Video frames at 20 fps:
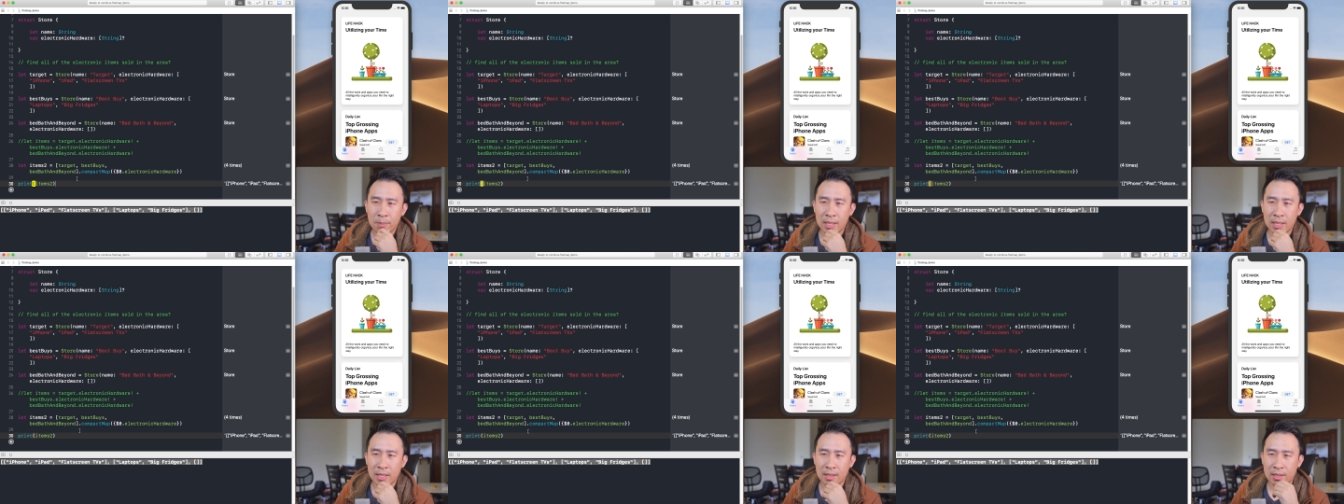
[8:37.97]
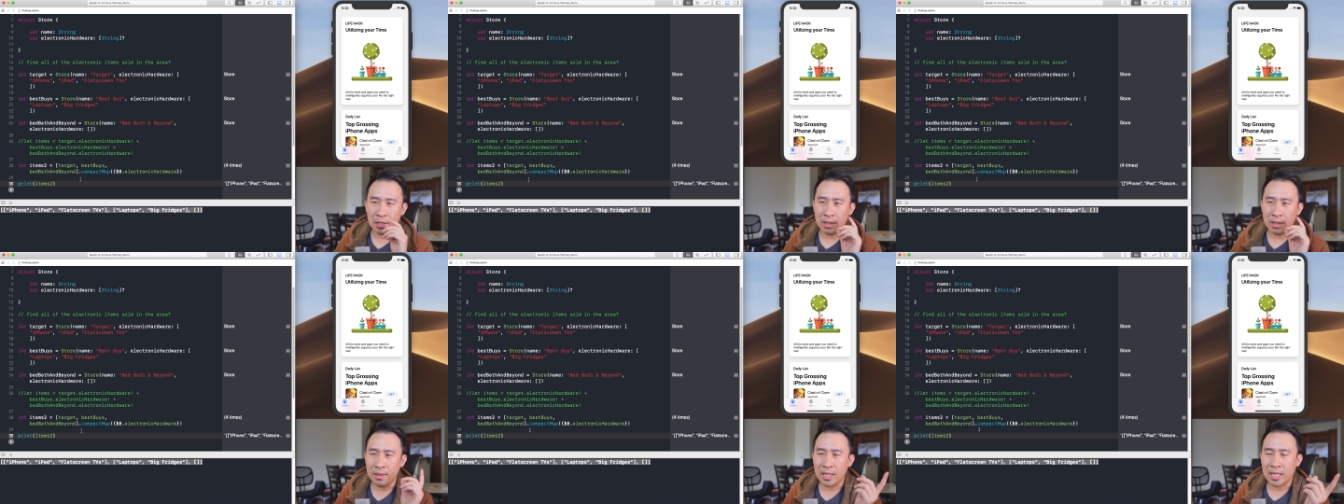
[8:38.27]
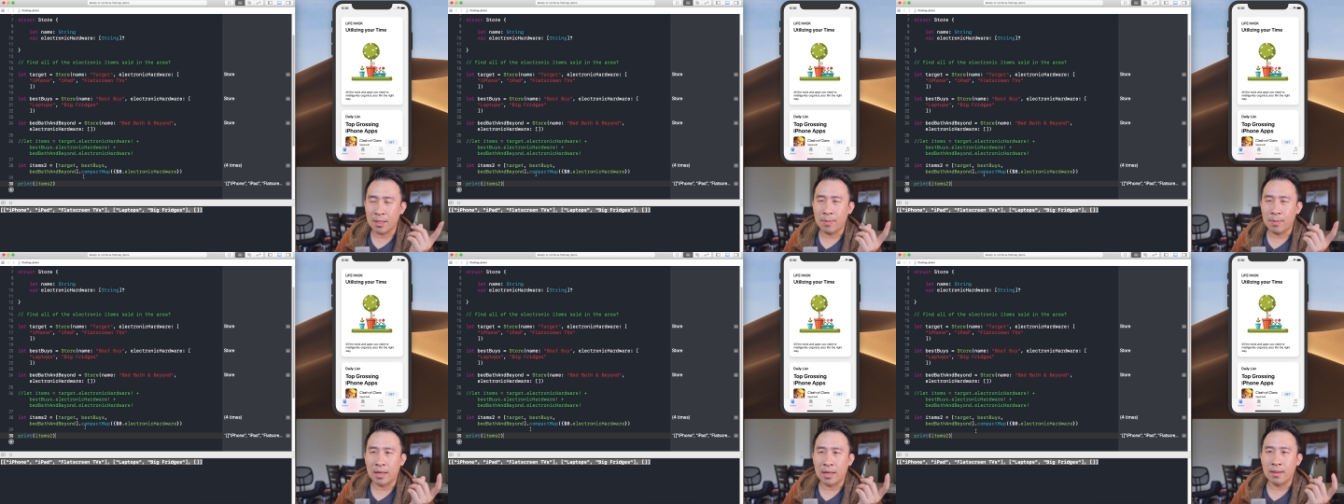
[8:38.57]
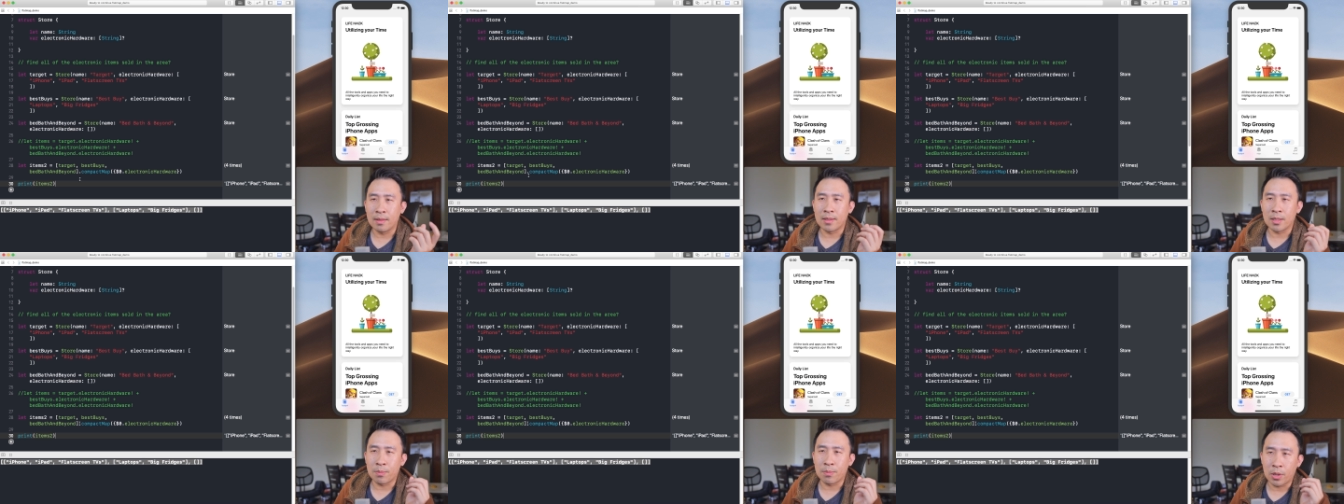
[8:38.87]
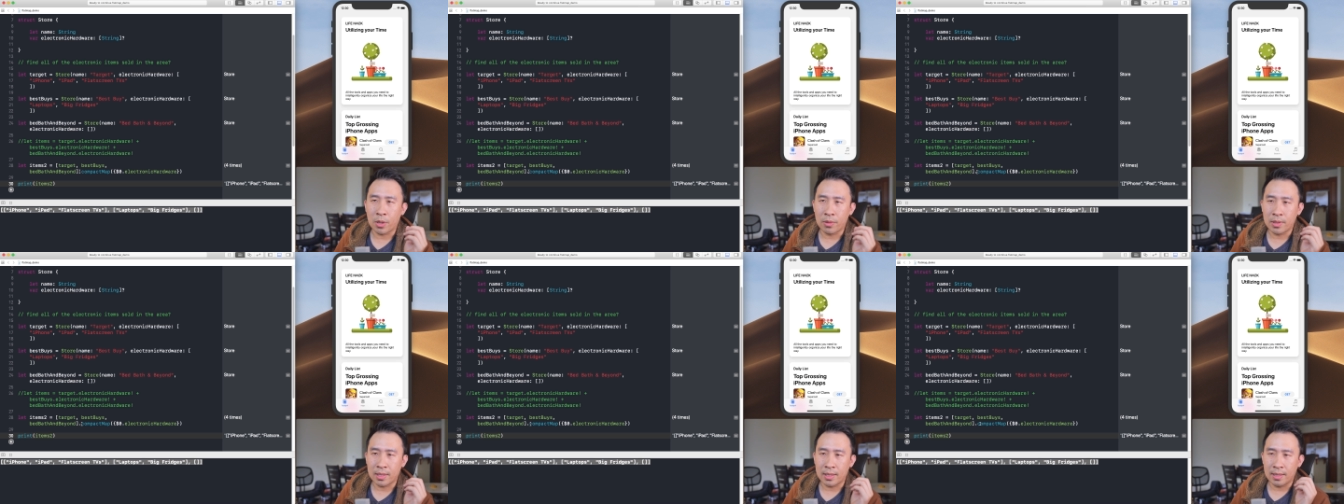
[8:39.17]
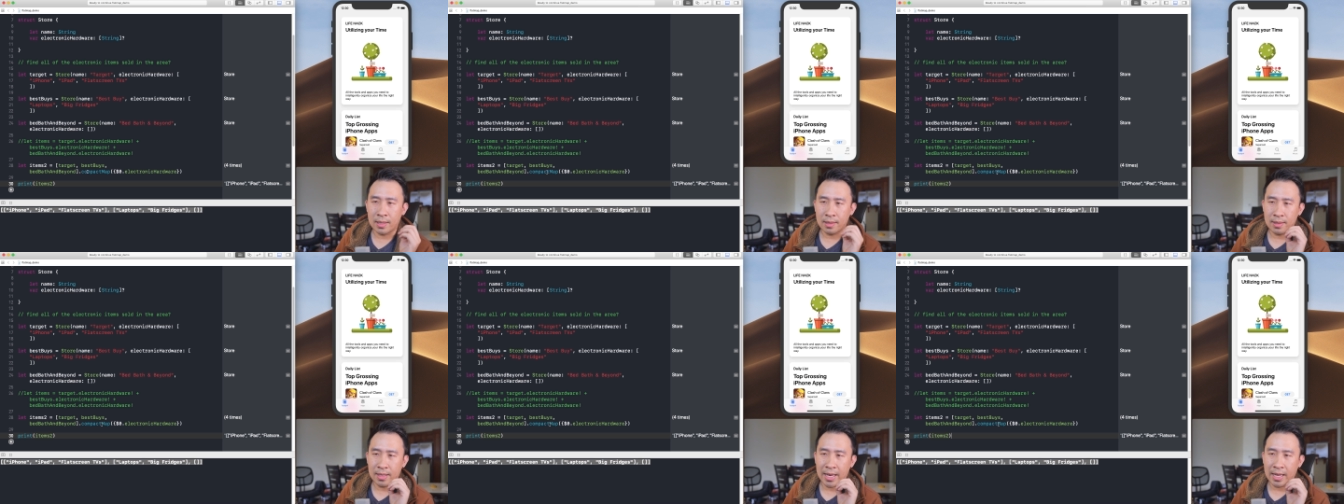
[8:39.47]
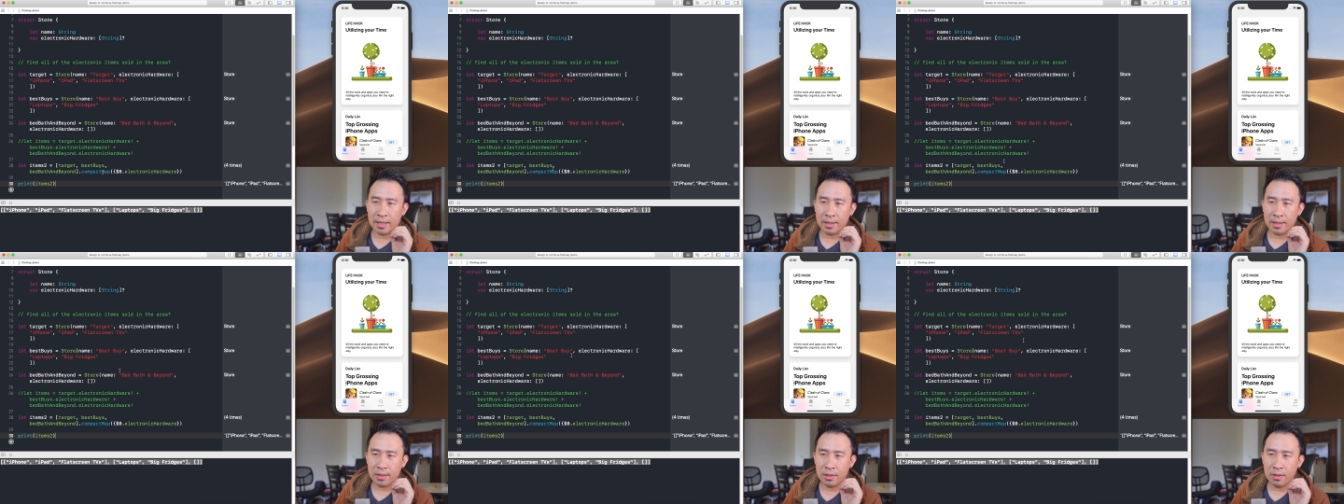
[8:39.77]
But the good thing about this approach is
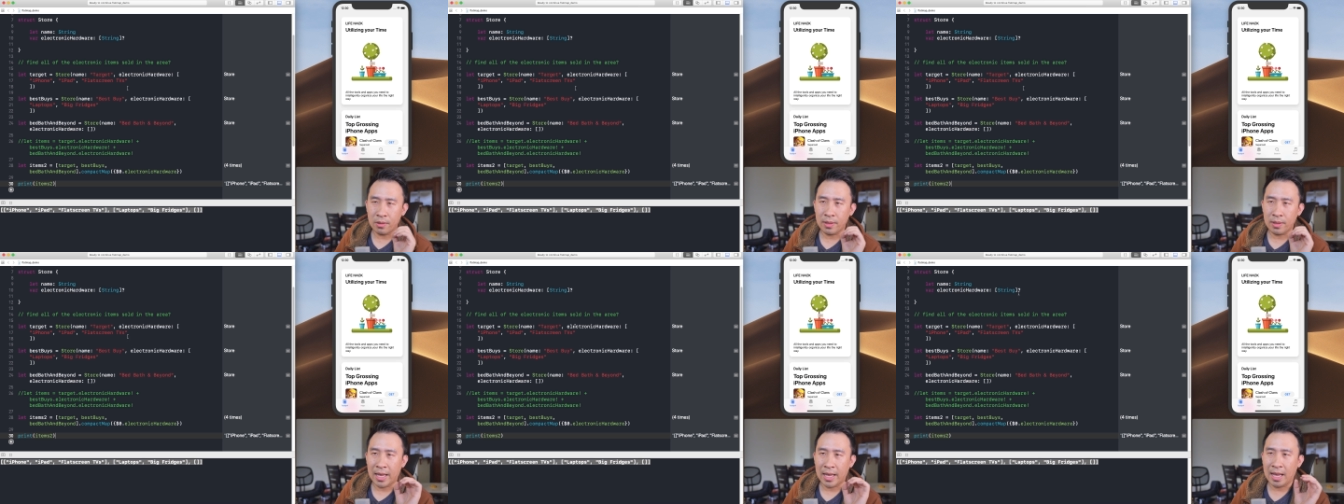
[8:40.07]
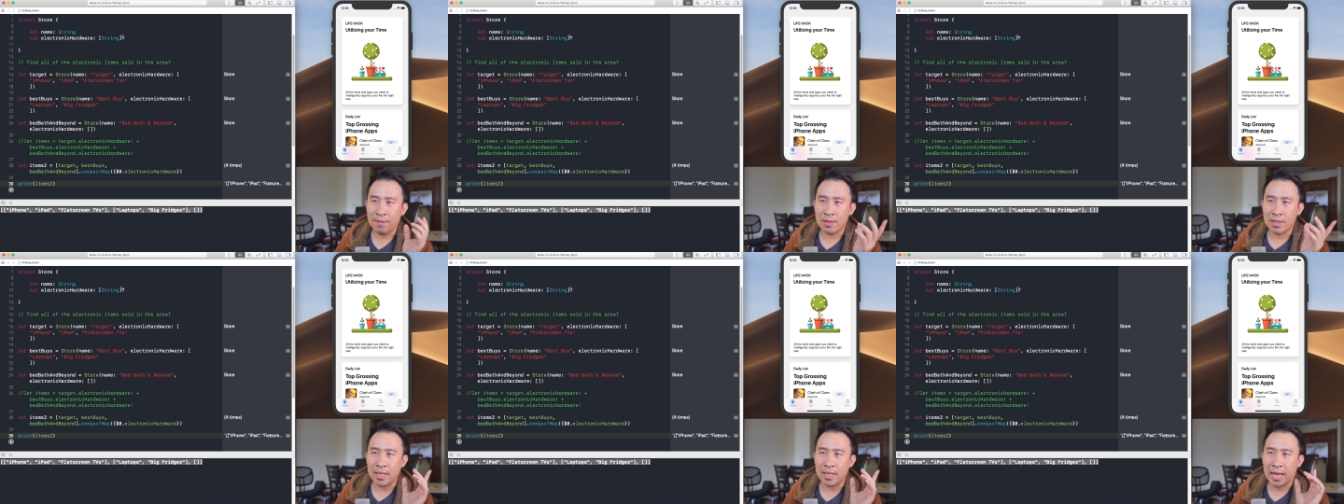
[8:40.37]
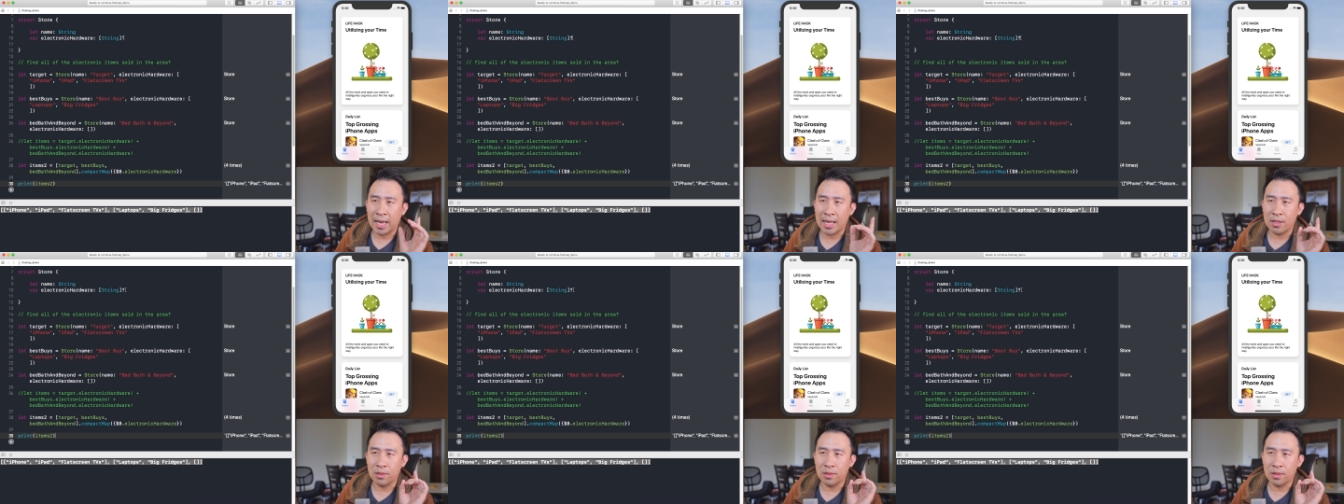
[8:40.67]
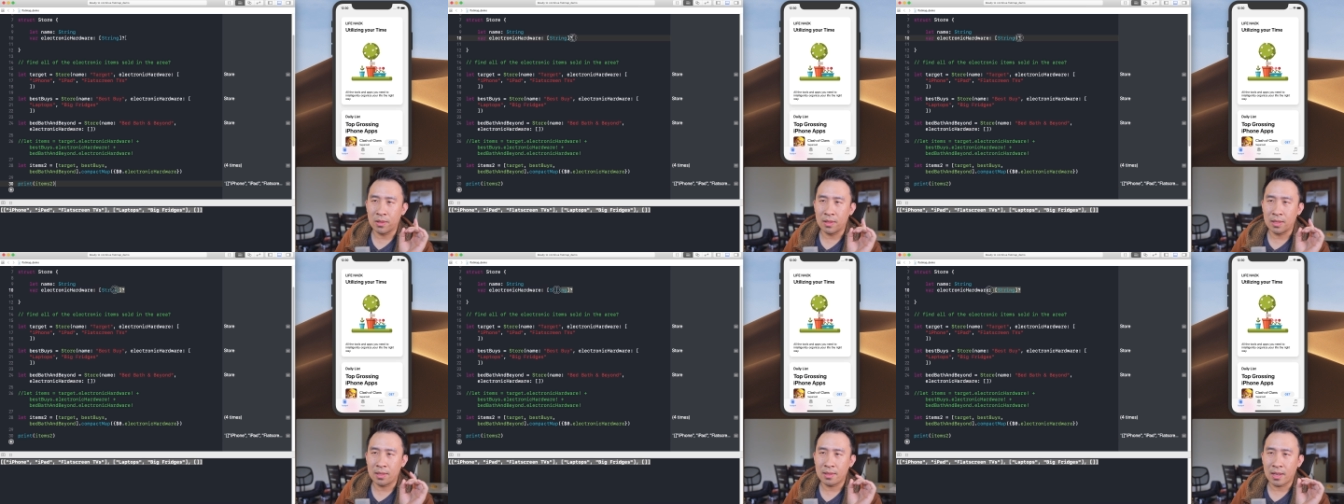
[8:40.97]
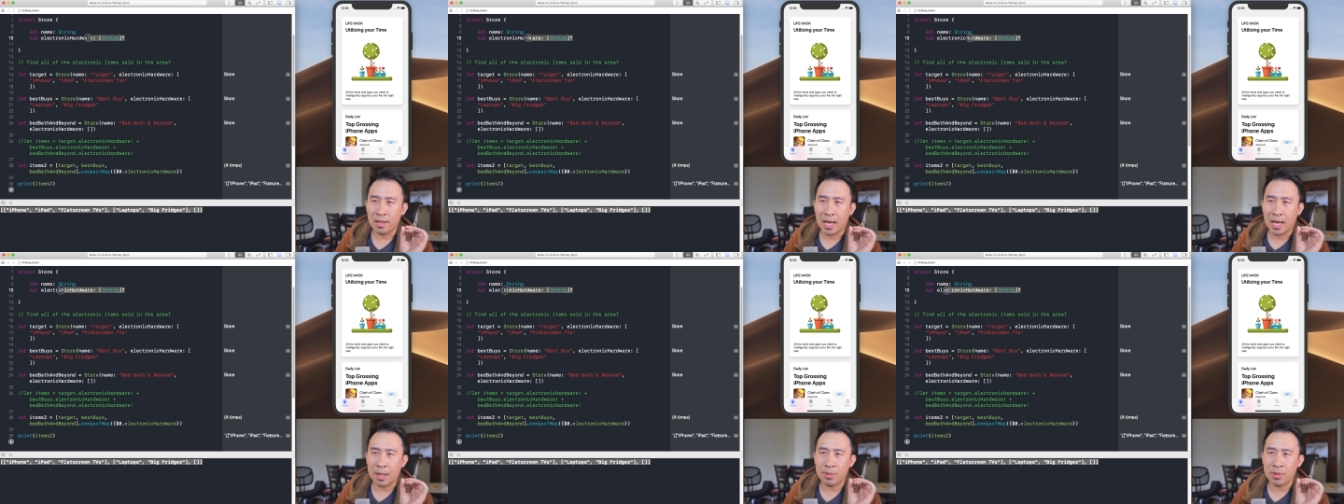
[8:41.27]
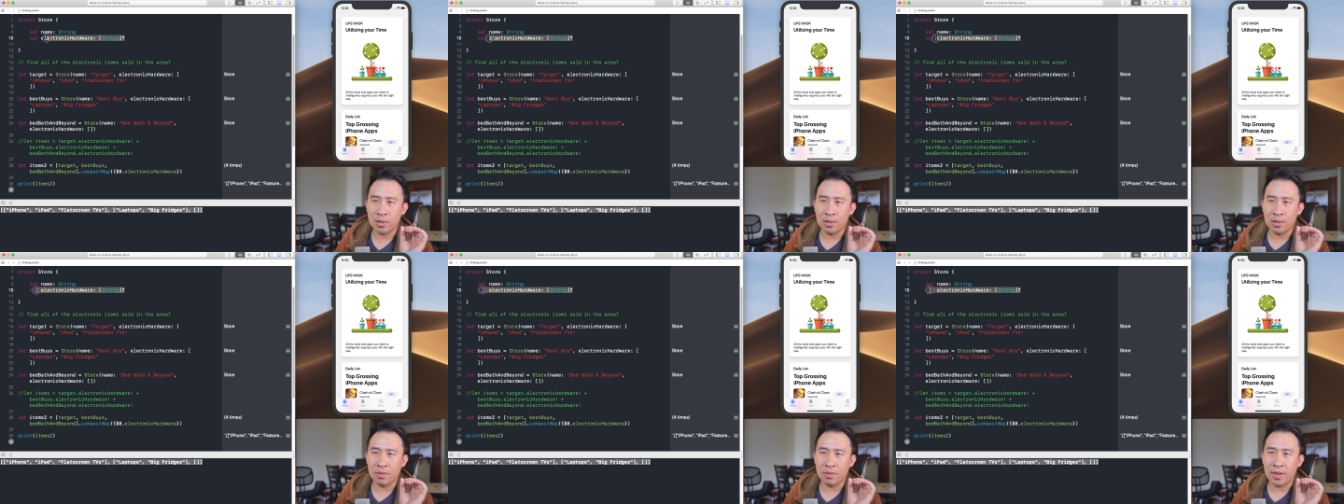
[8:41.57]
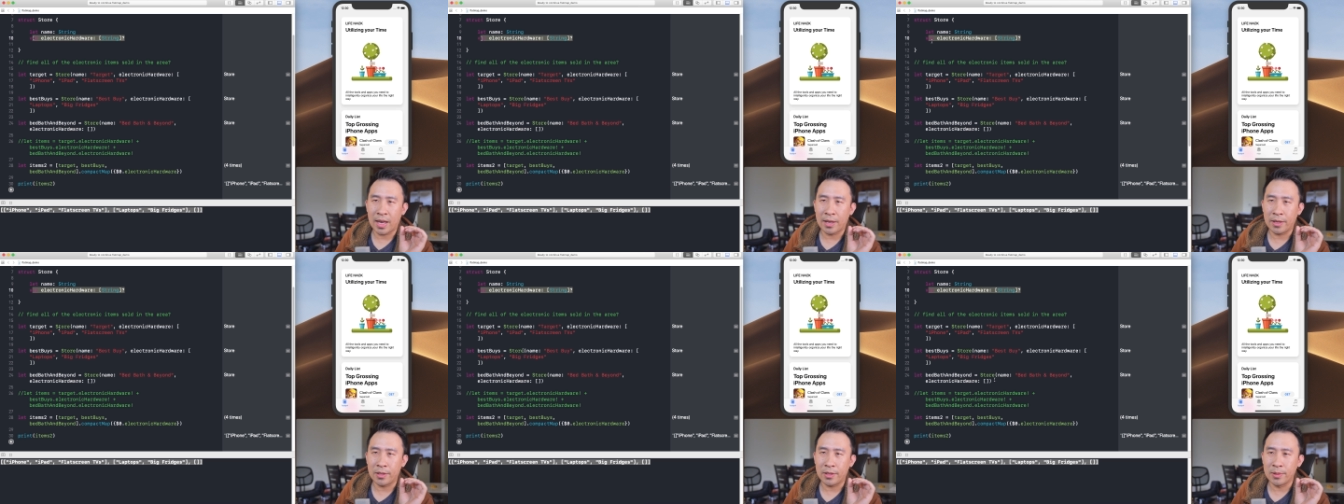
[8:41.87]
that you don't have to handle this optional
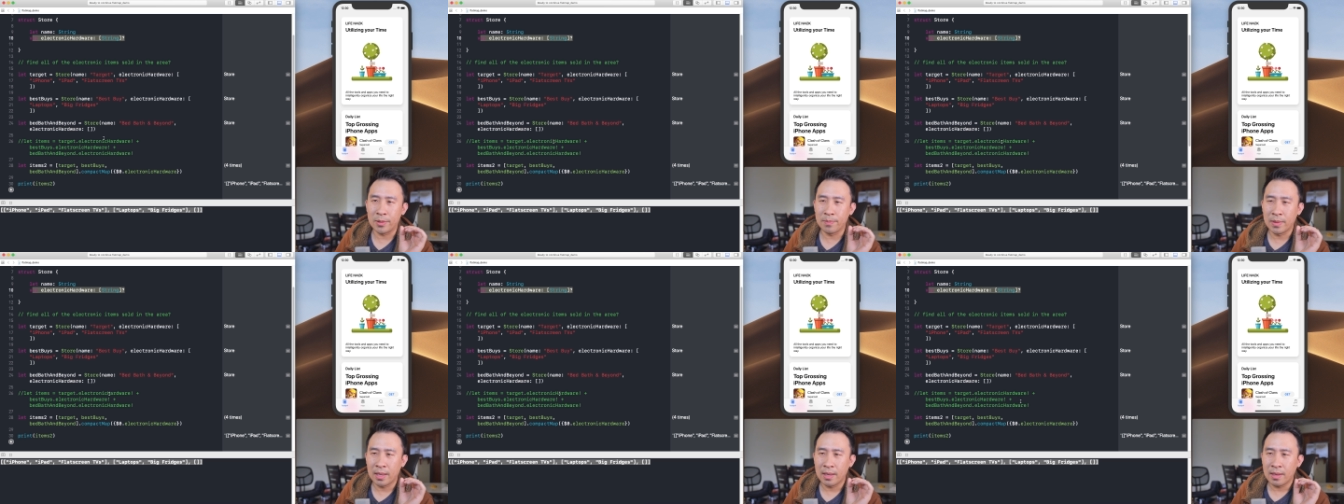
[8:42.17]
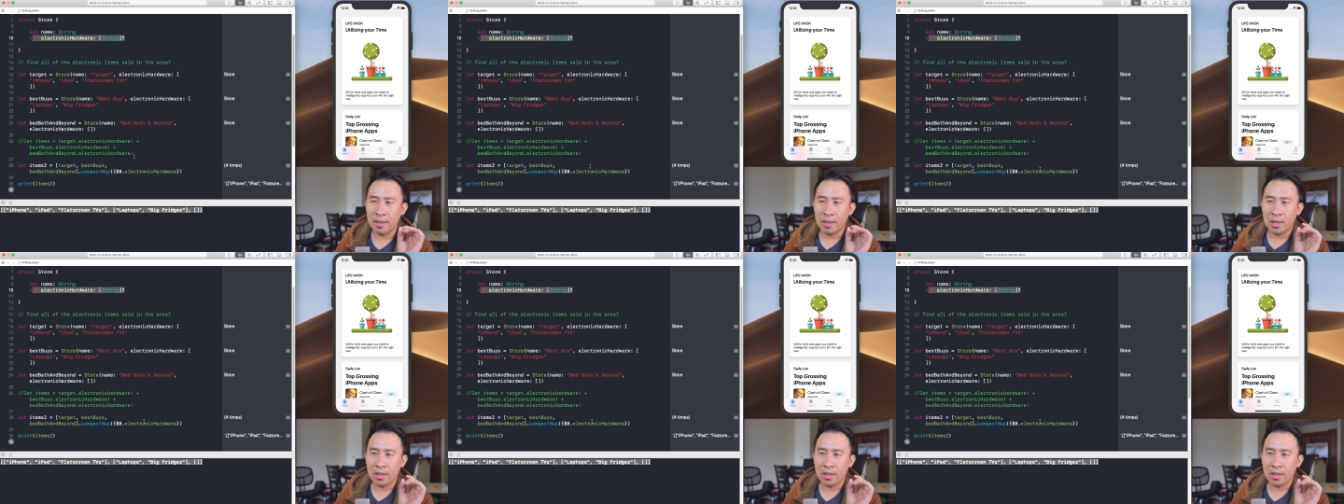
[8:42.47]
value.